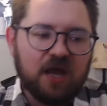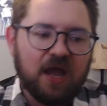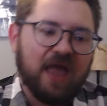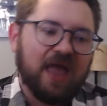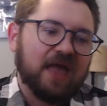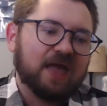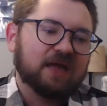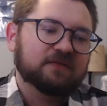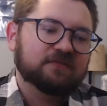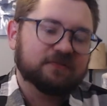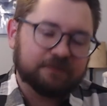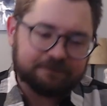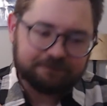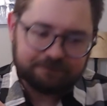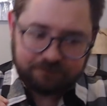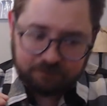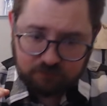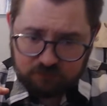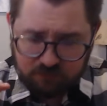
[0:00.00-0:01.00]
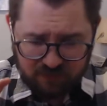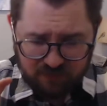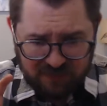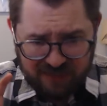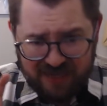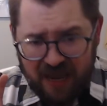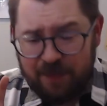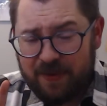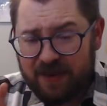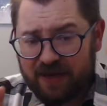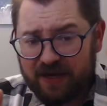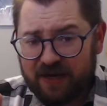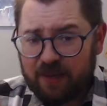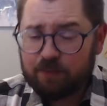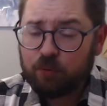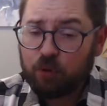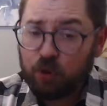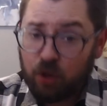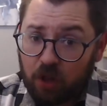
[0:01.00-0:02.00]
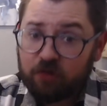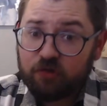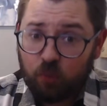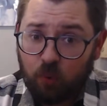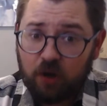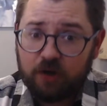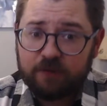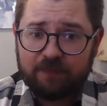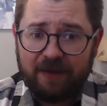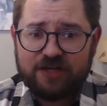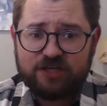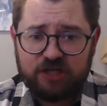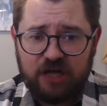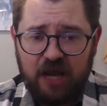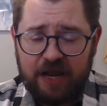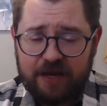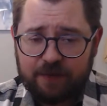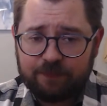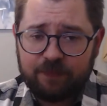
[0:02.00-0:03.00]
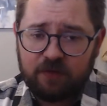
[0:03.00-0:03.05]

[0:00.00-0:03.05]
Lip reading: and I made it a +1 magic item.